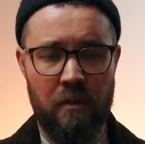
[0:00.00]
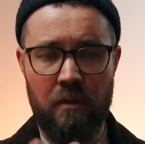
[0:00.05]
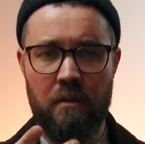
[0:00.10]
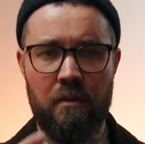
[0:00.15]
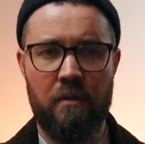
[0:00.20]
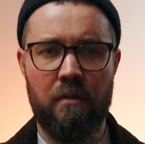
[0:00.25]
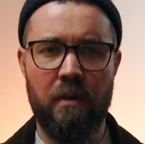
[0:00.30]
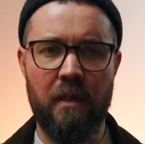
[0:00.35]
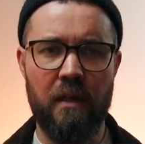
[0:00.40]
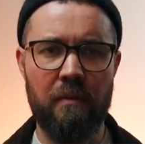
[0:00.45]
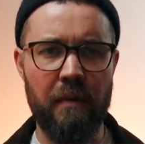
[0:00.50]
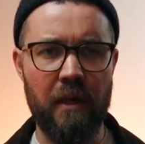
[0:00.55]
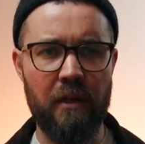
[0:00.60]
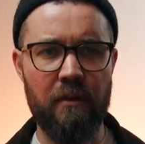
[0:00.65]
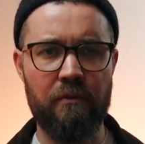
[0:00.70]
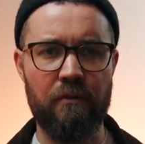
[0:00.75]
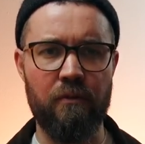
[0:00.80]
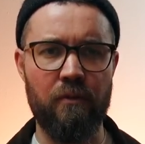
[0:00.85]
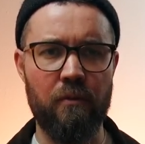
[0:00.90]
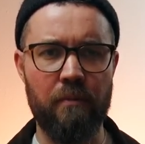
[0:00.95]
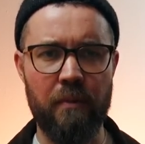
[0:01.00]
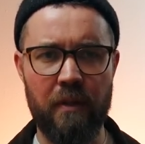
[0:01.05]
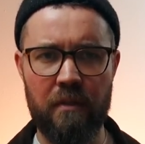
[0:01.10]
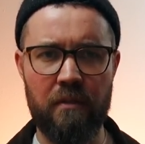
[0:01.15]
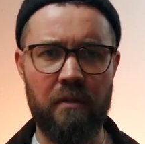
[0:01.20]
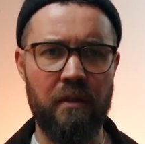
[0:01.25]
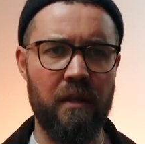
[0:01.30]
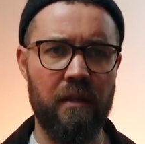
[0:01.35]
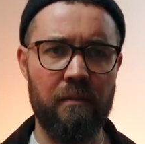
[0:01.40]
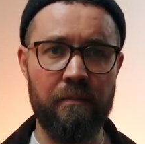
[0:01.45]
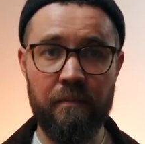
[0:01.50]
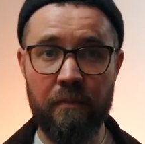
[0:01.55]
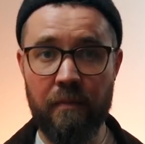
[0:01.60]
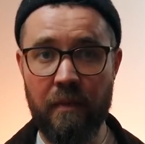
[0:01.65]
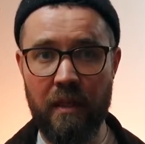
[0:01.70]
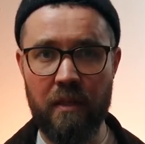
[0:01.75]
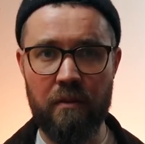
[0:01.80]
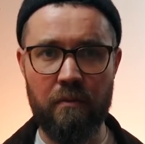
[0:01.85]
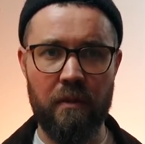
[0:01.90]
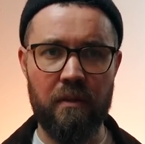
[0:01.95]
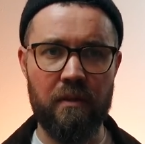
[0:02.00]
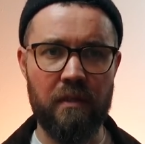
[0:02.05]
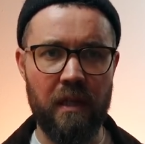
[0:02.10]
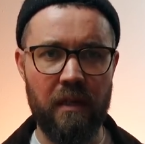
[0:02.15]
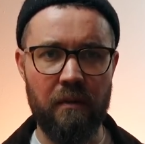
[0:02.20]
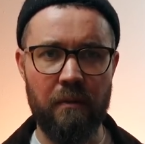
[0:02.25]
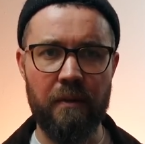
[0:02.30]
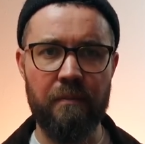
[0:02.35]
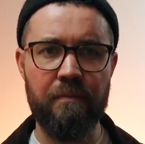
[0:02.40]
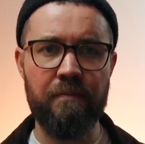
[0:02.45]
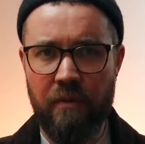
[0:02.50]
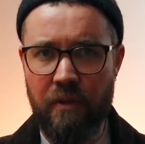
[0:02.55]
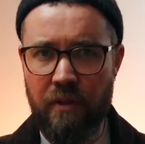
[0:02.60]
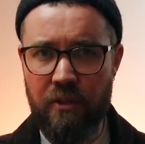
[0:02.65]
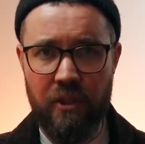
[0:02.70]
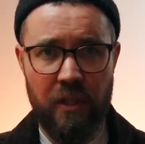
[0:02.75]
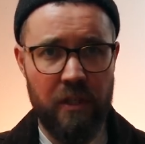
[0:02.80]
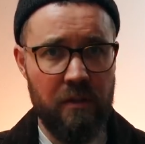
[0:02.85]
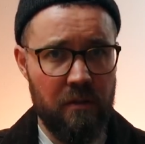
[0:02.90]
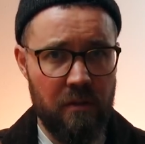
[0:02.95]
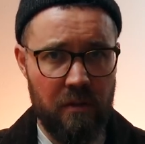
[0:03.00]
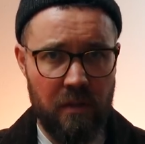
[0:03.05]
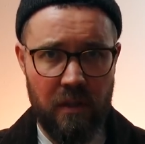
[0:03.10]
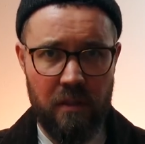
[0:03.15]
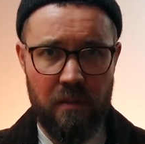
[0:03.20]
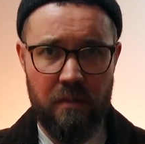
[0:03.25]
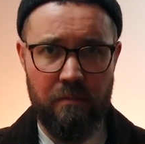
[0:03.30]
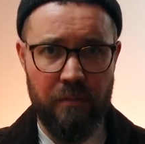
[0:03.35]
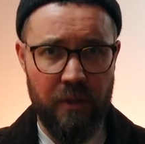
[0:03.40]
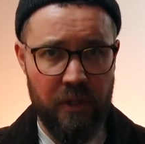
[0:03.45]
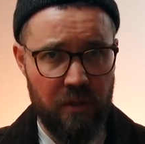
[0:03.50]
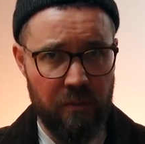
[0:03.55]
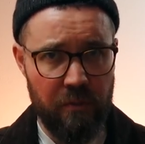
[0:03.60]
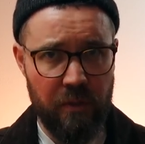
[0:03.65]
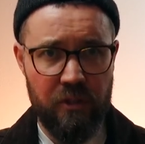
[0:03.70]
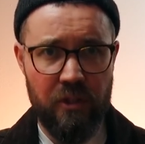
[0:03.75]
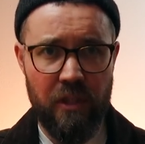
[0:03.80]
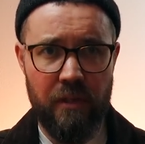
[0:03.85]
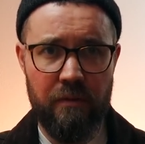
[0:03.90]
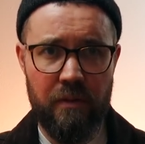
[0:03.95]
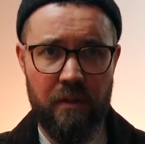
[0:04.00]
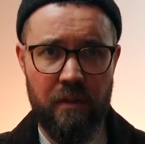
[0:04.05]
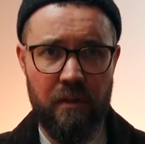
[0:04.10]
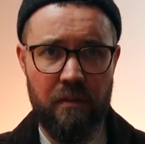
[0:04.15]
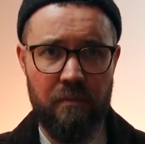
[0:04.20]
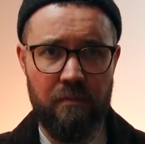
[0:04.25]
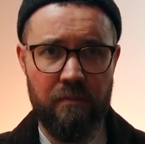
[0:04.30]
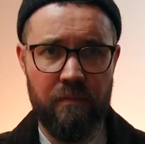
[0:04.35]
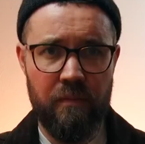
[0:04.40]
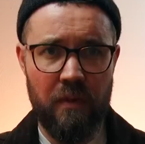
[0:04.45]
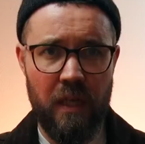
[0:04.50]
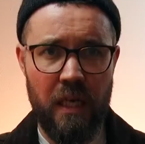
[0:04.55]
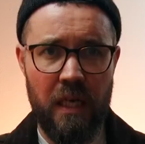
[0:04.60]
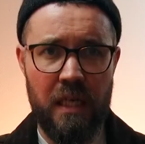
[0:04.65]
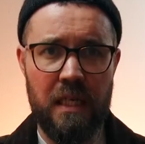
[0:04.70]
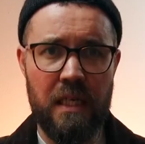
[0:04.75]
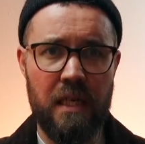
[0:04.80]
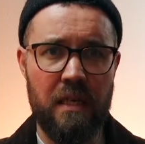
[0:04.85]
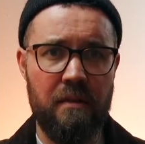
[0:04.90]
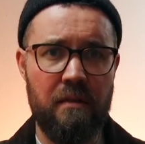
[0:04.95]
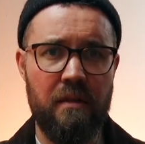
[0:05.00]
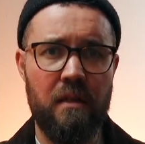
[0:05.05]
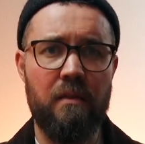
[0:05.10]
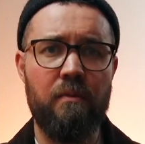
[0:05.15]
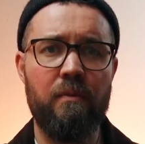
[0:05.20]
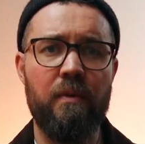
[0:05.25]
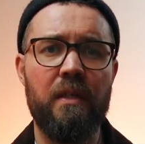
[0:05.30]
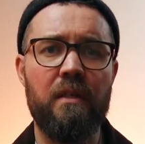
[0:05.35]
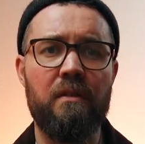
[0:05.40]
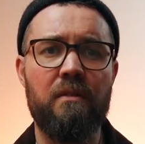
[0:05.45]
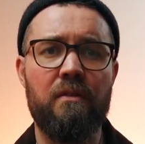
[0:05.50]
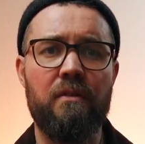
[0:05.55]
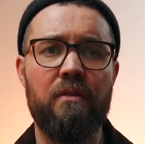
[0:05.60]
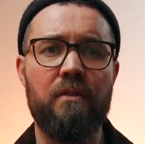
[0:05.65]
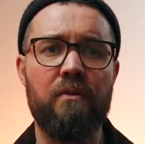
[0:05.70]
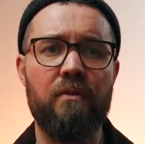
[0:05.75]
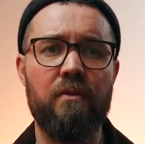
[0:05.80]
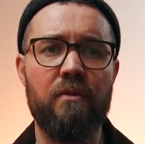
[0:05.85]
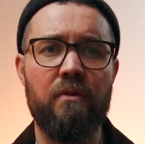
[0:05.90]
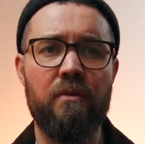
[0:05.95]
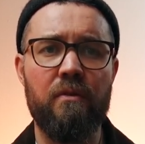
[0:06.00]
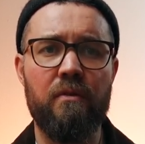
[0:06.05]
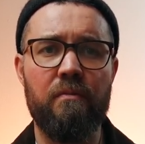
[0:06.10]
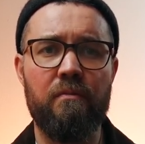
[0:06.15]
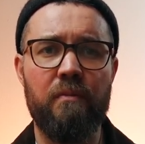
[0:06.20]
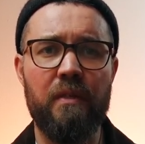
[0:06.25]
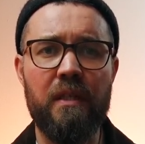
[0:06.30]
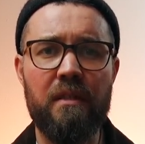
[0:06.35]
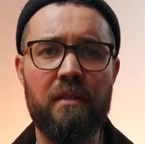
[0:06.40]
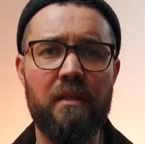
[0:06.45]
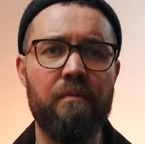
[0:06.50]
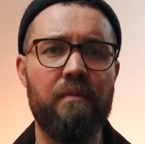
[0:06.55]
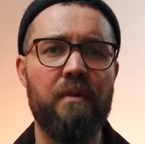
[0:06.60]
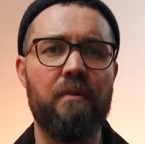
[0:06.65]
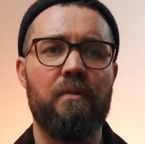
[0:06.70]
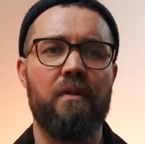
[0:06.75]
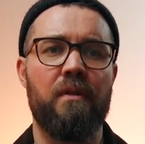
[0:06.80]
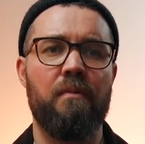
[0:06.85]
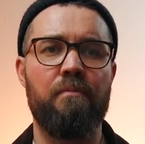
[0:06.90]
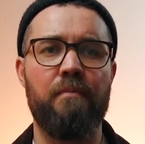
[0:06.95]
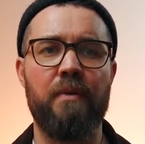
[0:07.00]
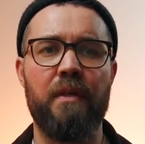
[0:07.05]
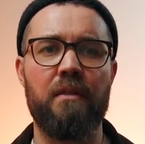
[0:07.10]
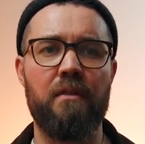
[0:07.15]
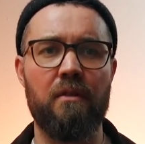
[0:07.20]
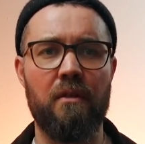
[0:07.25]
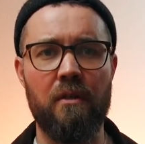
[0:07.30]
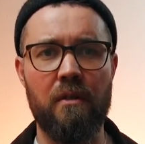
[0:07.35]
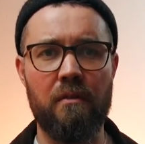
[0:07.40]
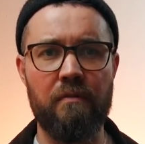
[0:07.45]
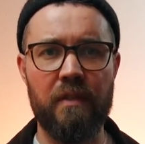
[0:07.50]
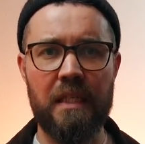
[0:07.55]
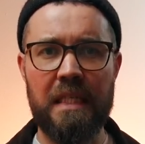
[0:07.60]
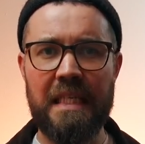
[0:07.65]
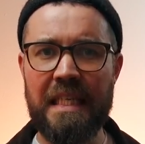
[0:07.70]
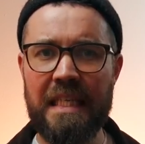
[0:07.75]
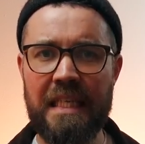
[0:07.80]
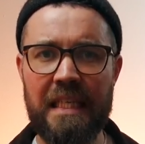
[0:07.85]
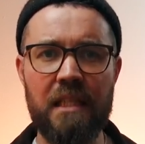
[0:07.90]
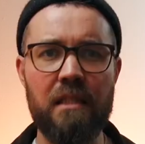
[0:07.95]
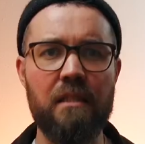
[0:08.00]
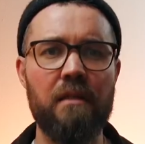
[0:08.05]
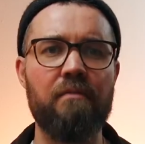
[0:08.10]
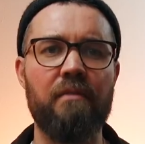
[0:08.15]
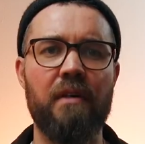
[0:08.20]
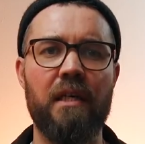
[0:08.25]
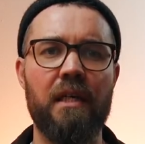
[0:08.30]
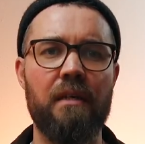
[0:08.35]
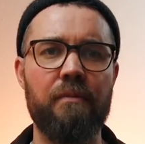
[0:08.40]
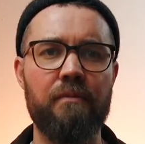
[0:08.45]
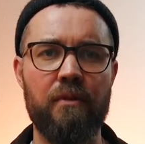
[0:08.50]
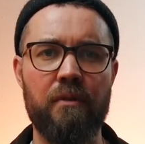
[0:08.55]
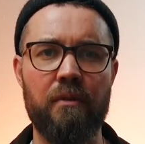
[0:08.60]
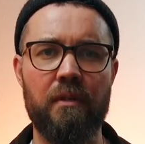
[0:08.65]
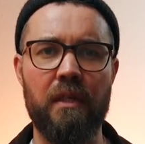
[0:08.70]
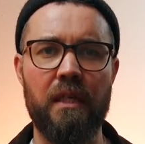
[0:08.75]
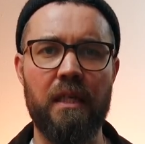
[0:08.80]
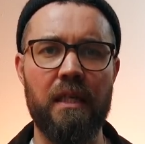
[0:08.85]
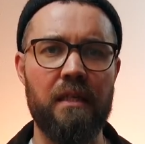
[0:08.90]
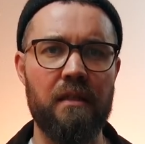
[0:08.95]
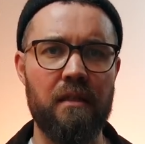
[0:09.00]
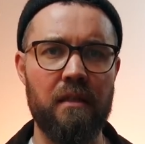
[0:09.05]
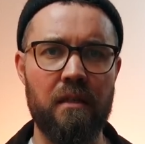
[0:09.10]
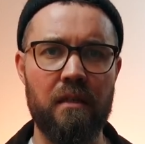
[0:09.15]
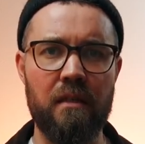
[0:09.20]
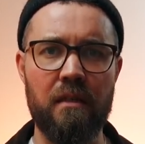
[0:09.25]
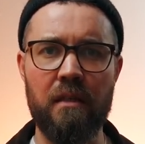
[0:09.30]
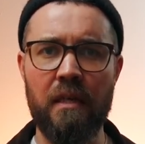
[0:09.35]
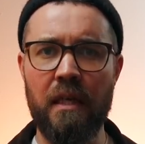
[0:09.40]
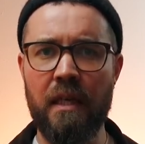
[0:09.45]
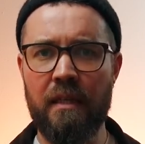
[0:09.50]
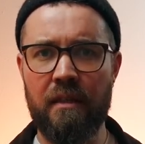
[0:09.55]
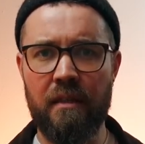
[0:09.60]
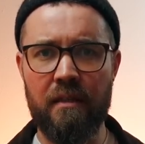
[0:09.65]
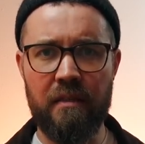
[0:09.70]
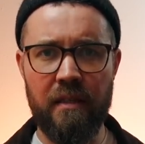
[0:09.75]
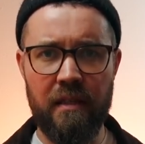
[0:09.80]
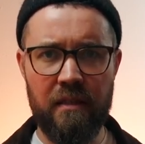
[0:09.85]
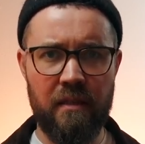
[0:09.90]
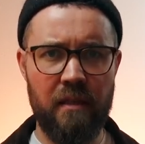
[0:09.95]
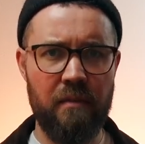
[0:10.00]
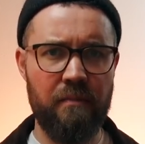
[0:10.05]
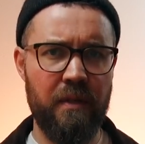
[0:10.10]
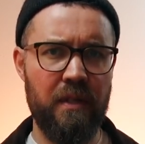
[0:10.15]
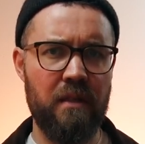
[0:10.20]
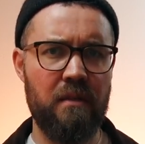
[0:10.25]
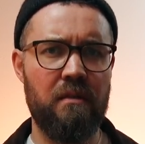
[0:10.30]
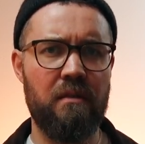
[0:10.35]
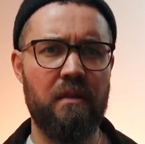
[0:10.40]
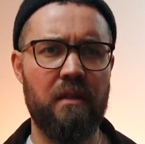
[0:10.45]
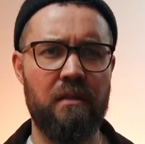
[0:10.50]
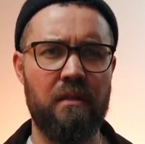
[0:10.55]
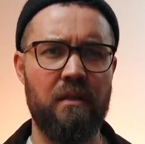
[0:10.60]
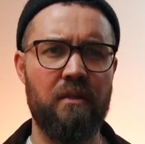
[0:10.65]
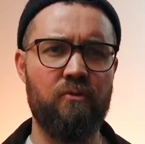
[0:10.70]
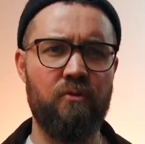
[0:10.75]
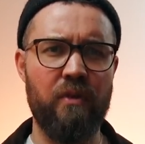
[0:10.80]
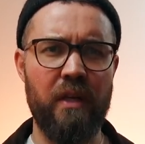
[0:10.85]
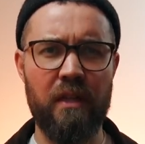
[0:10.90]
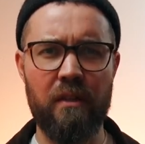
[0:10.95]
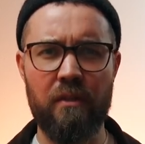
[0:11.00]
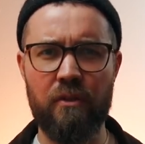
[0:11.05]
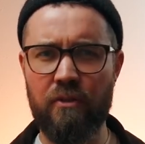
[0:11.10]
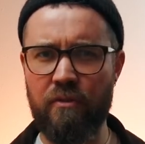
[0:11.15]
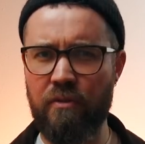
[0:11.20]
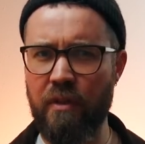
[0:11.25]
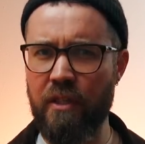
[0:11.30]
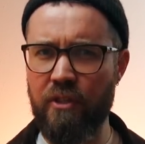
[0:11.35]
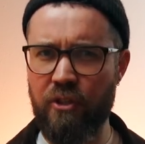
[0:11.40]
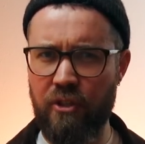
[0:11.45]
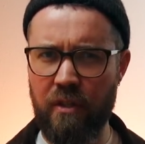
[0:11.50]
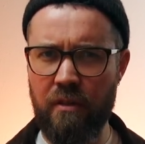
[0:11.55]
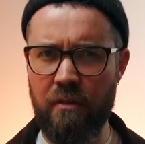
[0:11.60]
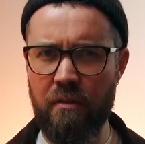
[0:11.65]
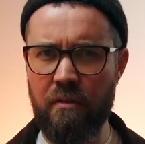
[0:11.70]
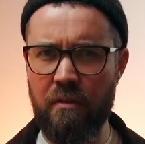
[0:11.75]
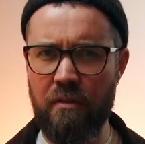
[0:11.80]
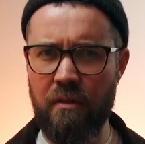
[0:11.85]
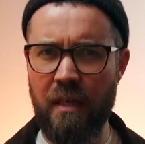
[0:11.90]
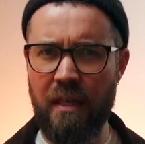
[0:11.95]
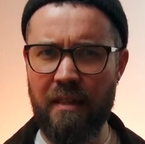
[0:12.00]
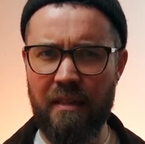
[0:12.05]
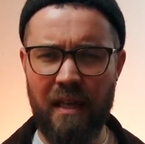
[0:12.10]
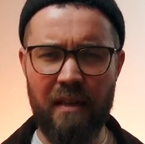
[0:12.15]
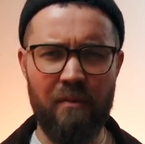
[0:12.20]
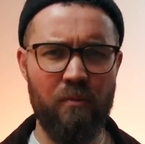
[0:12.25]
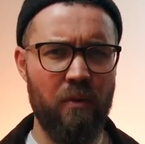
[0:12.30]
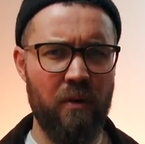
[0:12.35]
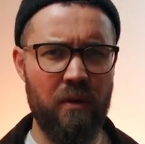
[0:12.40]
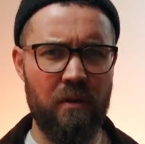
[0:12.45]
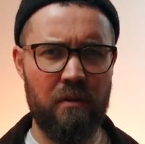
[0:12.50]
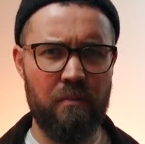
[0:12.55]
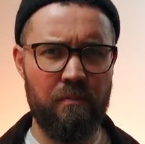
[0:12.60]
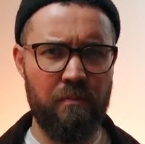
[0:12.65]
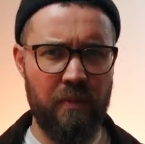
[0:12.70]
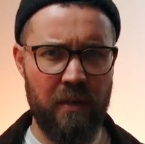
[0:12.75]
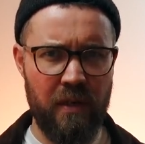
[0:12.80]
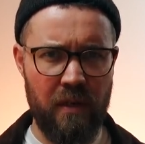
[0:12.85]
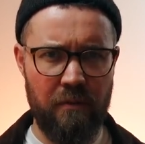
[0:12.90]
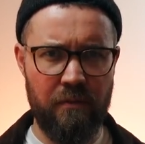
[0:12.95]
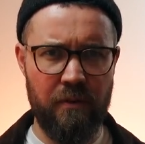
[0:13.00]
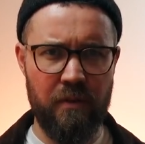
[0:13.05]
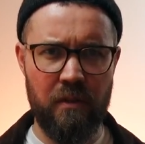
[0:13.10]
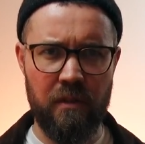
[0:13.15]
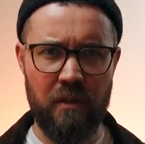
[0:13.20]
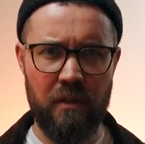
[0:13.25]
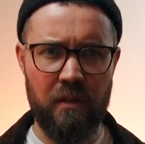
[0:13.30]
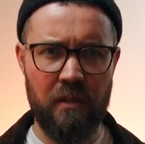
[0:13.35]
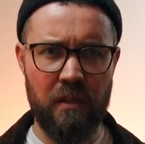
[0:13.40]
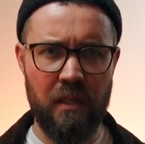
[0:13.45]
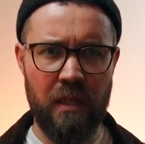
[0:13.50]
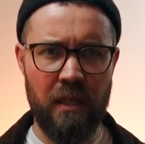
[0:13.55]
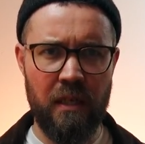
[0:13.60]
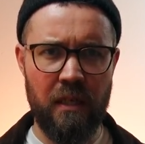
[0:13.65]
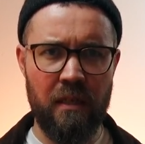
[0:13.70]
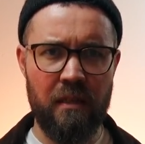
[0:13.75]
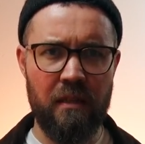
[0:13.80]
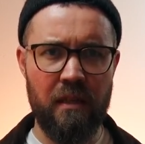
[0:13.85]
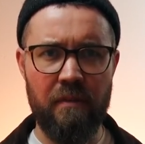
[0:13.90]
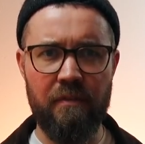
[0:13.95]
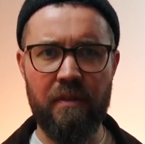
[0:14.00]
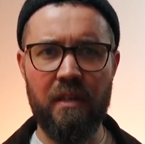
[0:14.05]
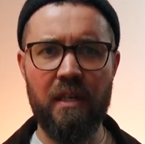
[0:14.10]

It's quite a mouthful, but these ones anyway. For the jeans, that's medium longevity. And I think we need something with a bit of an easy vibe to it. And the TCB 60s regular straight jeans, that works perfectly. They have a